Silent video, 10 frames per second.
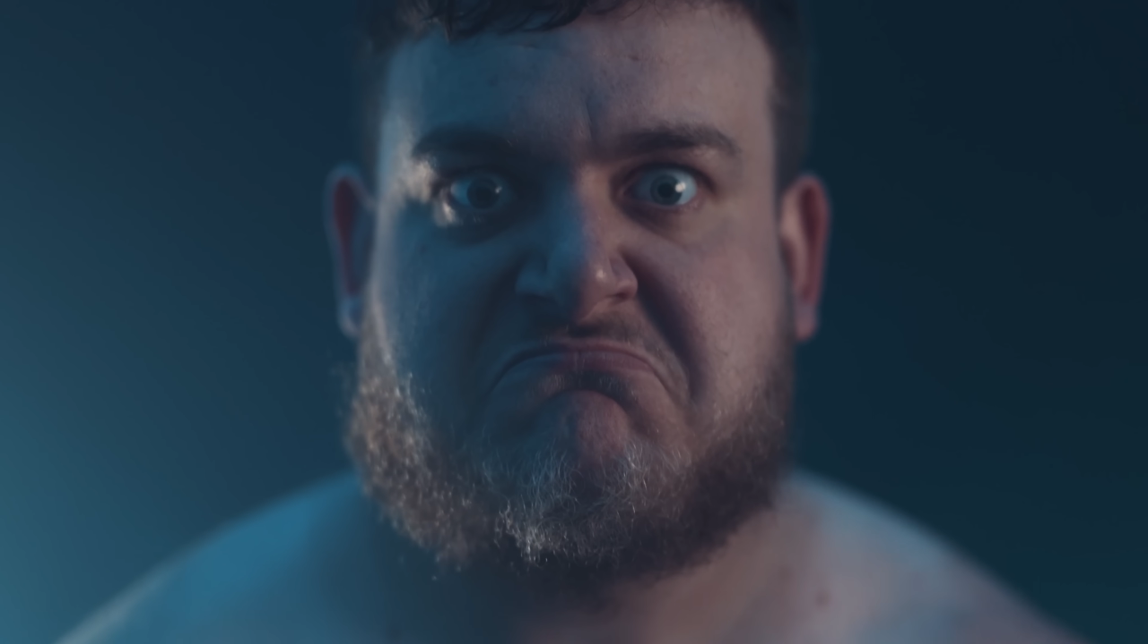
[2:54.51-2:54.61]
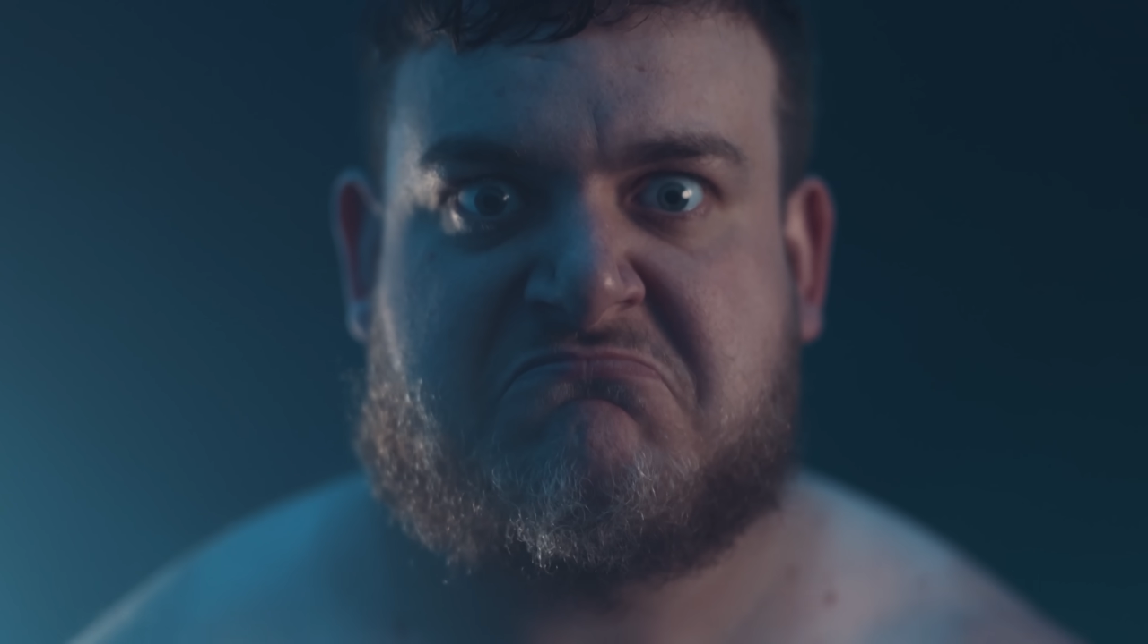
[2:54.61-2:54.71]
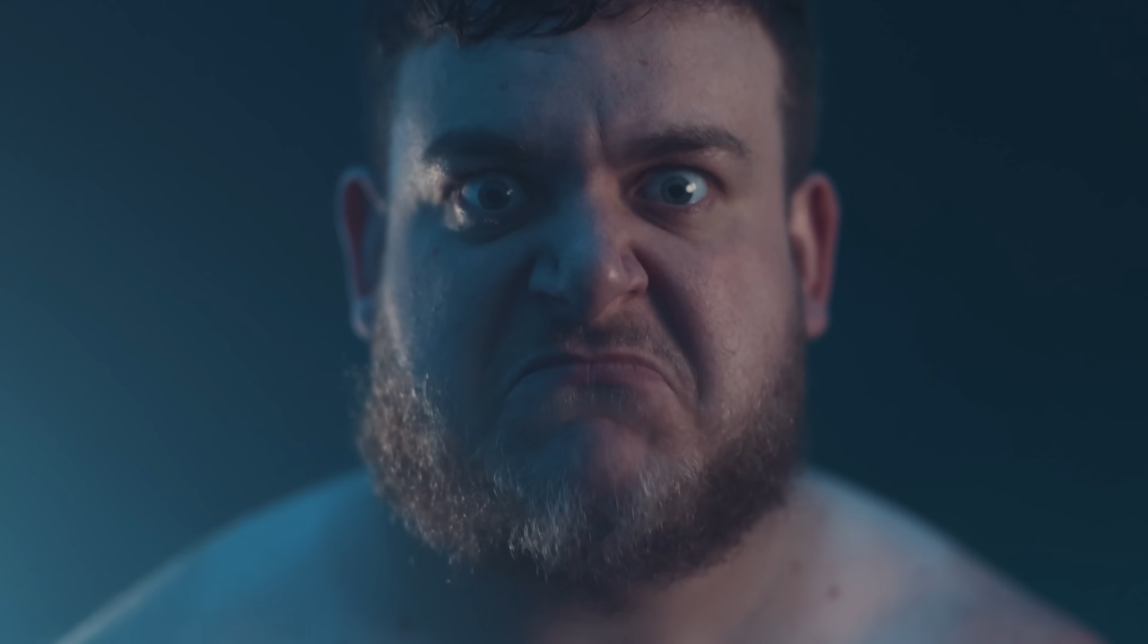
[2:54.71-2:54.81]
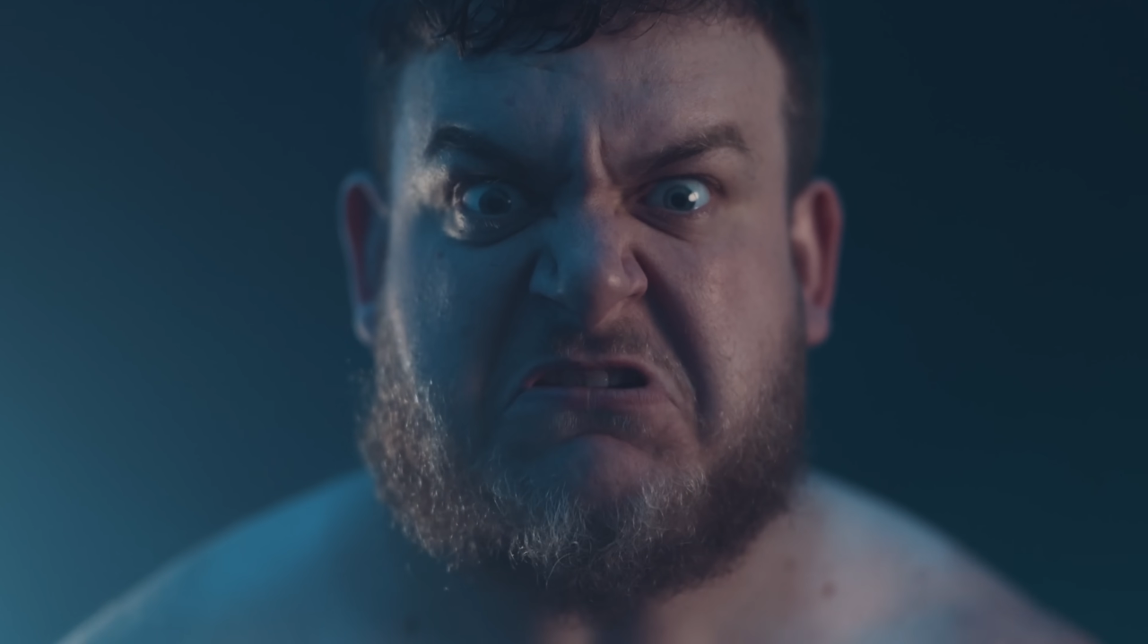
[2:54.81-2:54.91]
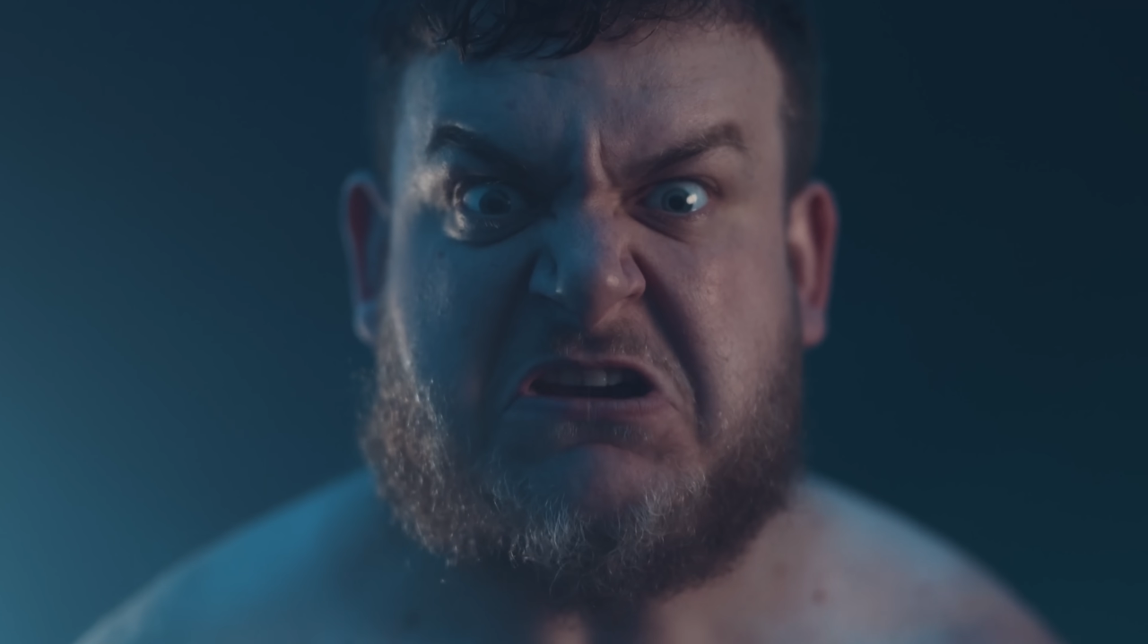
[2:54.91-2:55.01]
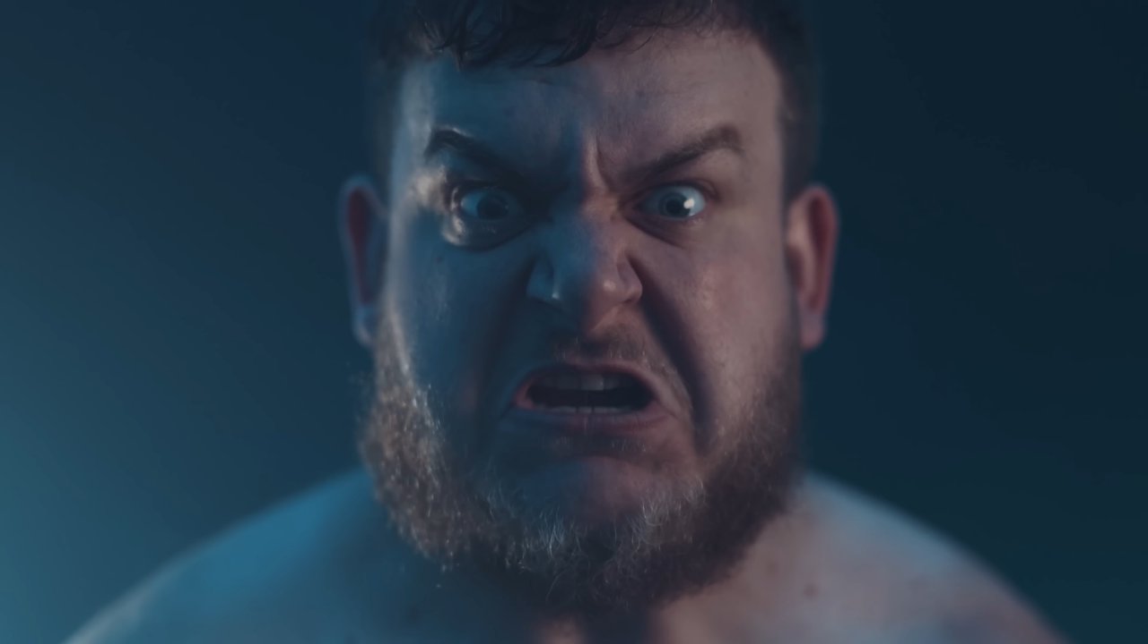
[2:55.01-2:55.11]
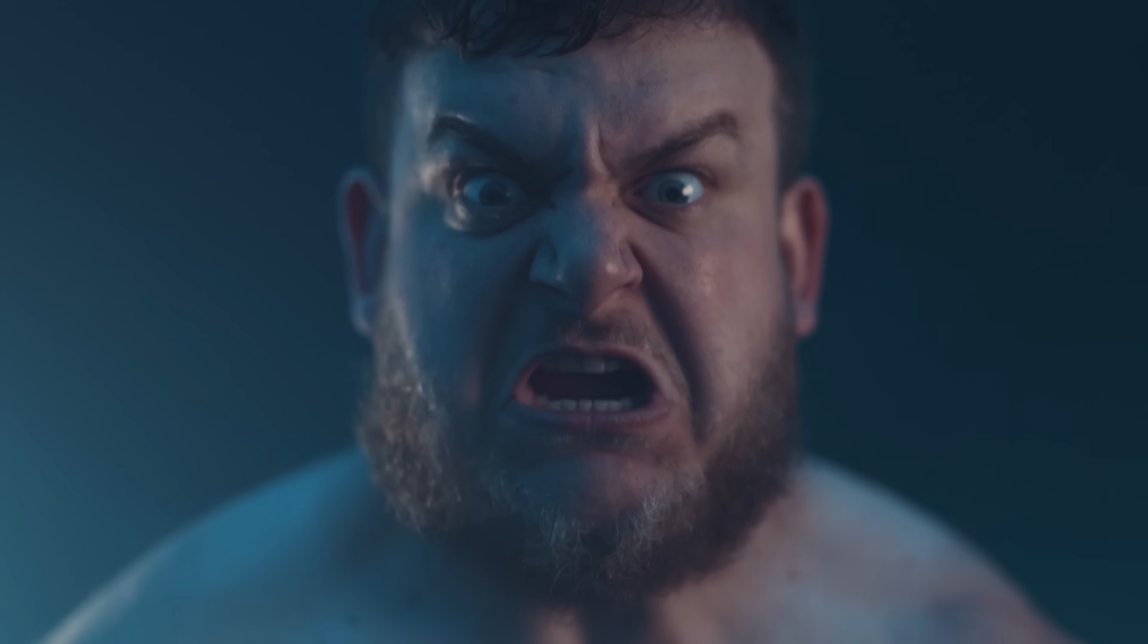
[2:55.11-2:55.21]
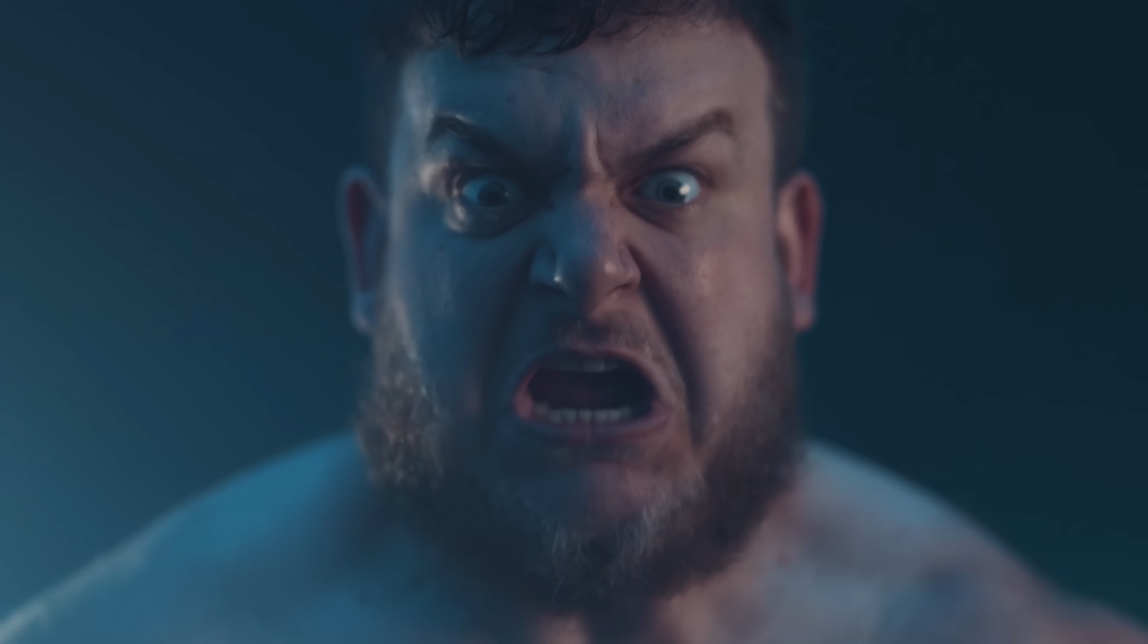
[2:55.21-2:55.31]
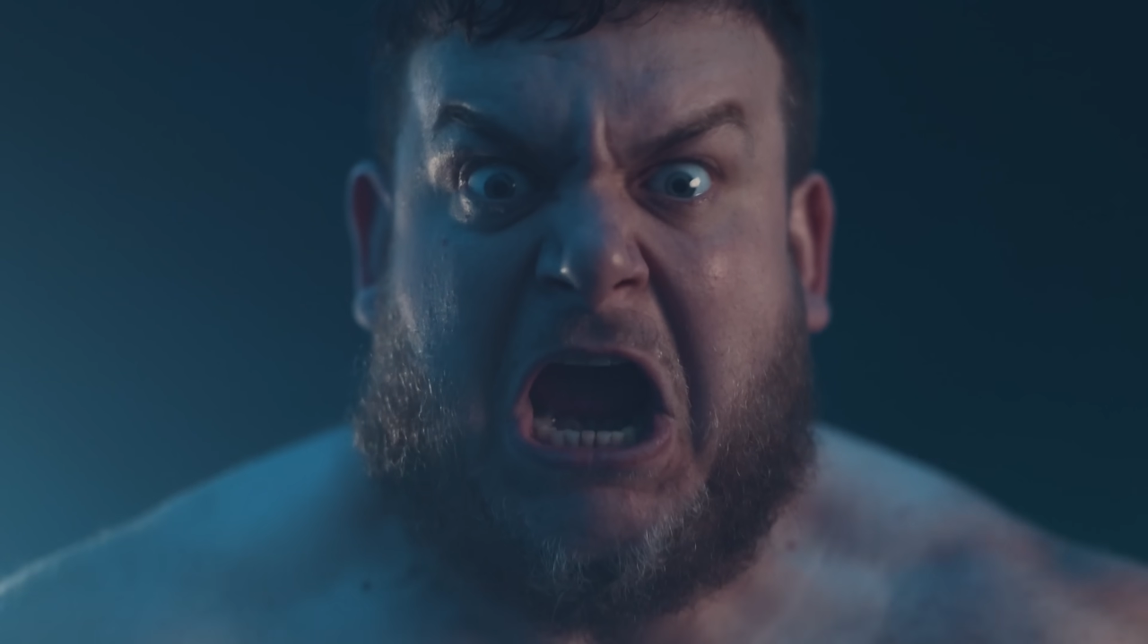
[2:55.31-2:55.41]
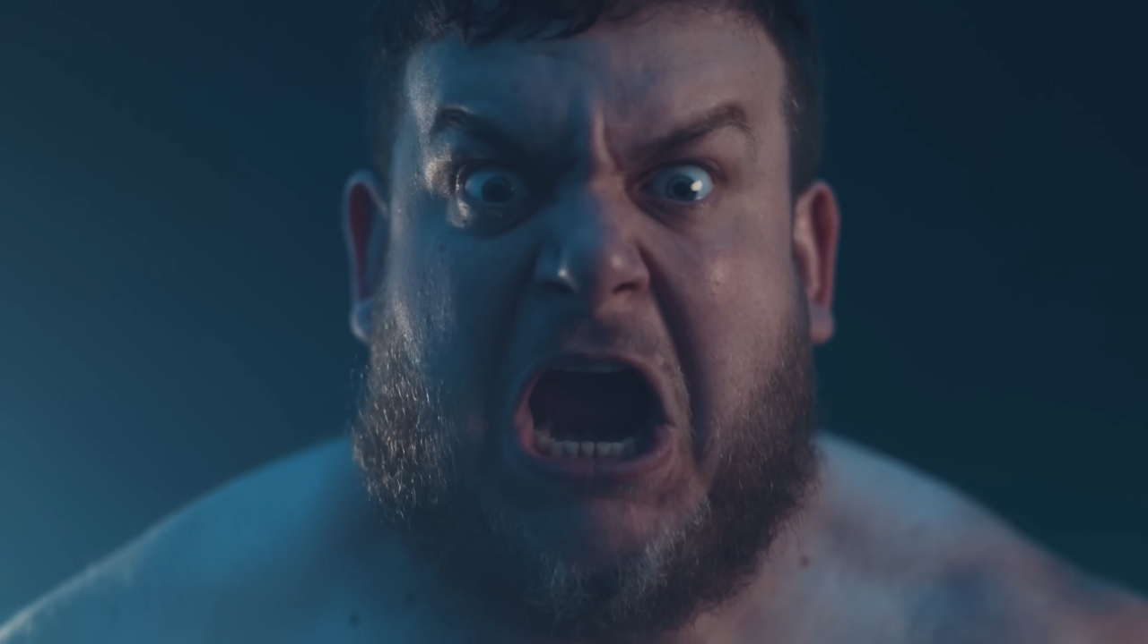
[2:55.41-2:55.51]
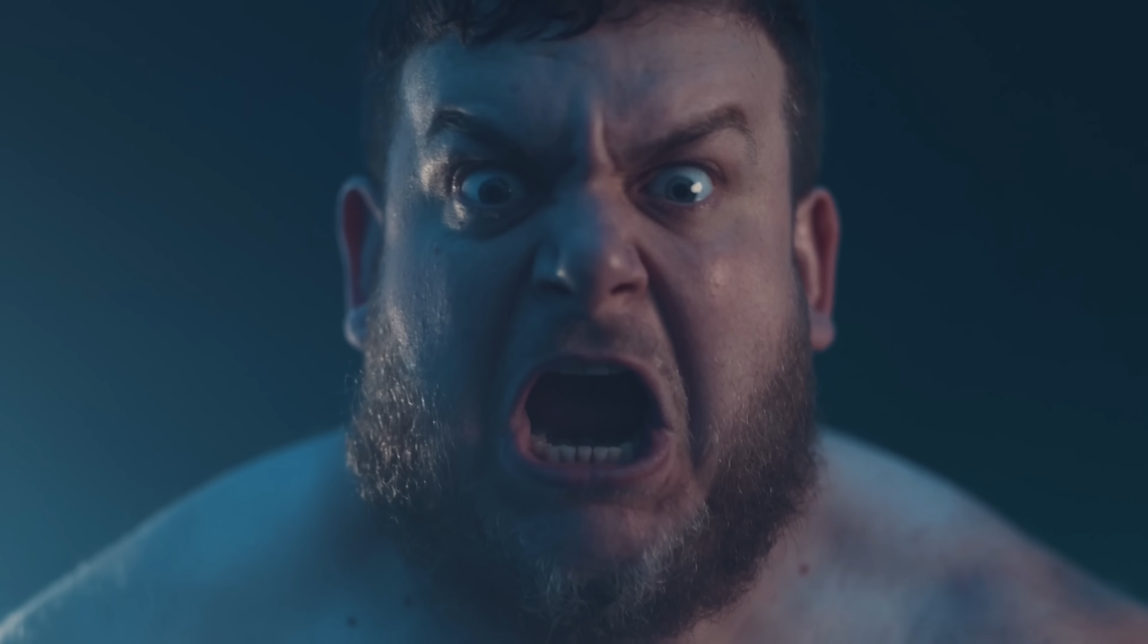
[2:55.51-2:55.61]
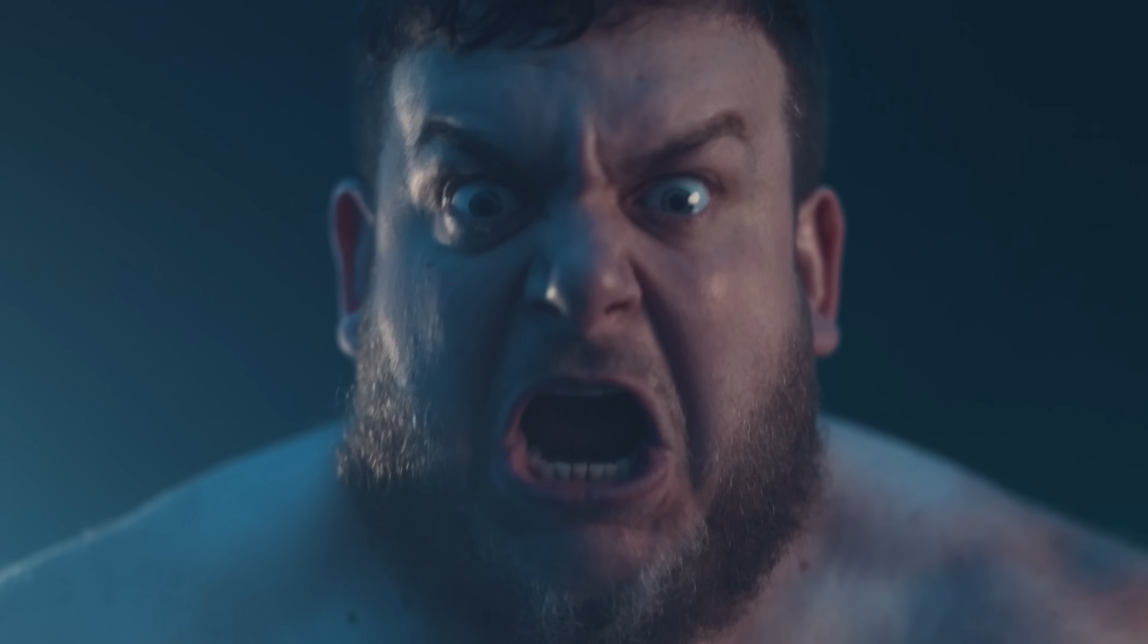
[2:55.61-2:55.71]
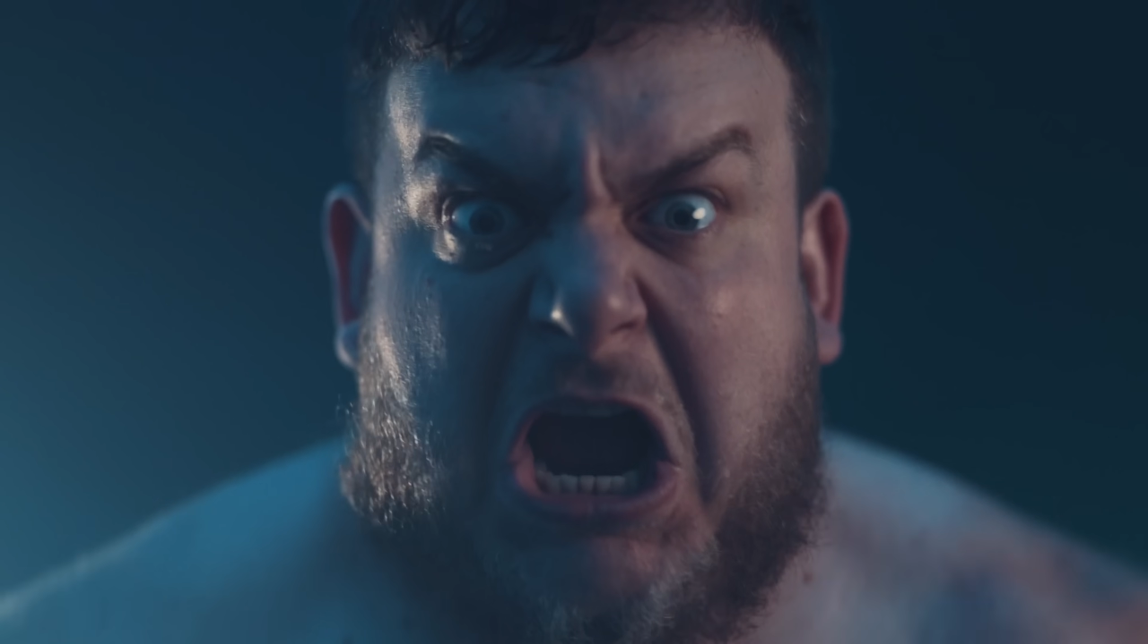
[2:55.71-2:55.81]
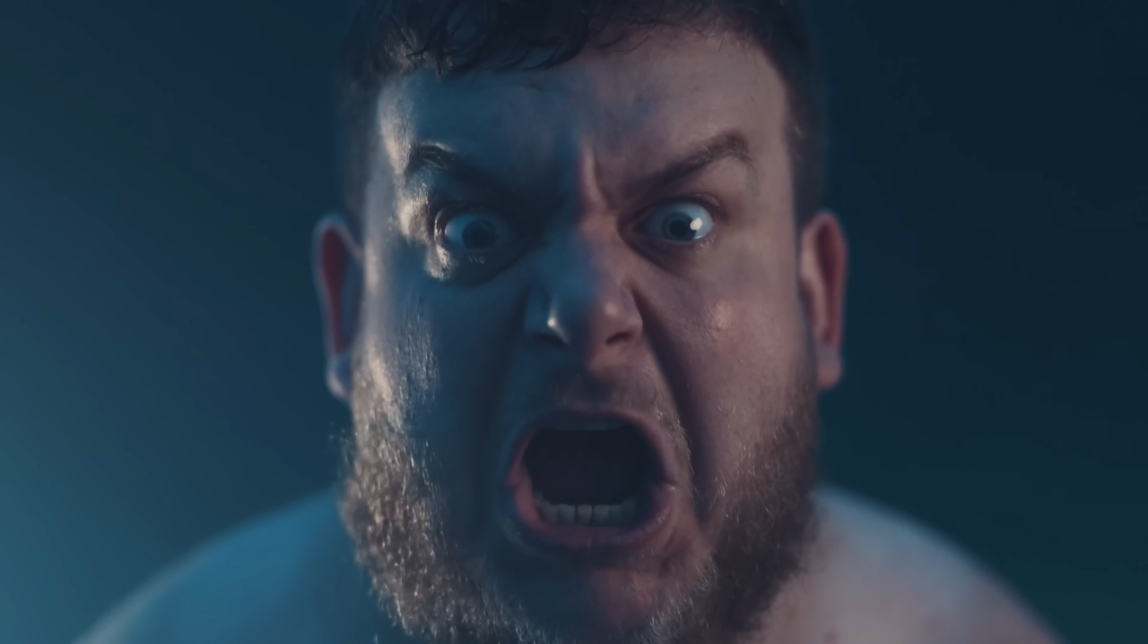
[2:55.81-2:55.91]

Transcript: threatens your life and